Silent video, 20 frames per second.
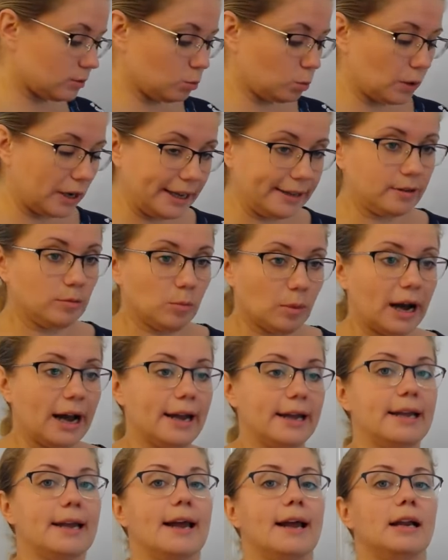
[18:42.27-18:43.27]
when
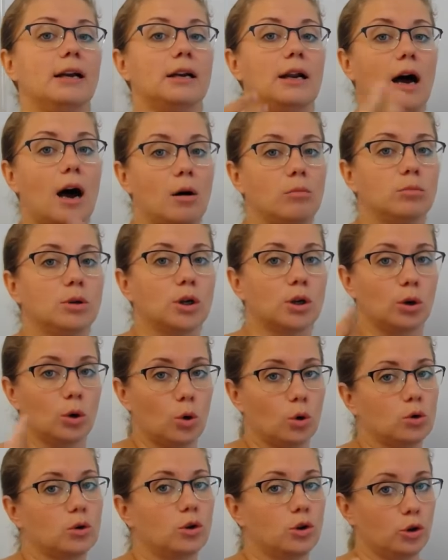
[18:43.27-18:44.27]
my alarm
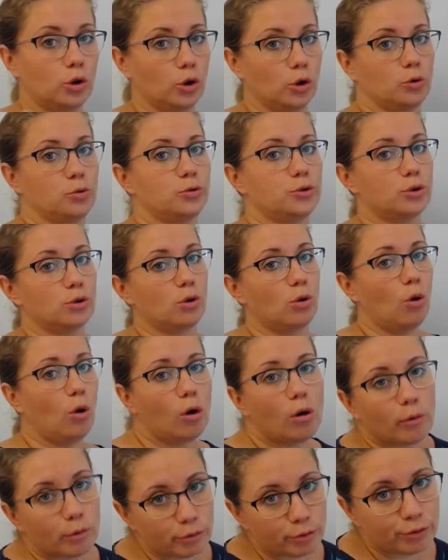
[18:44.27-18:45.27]
clock goes
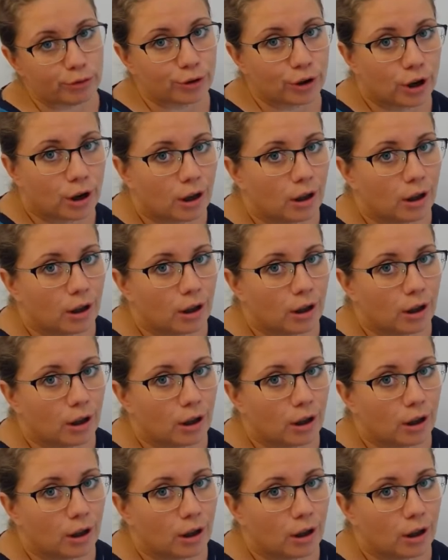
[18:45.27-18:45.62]
off,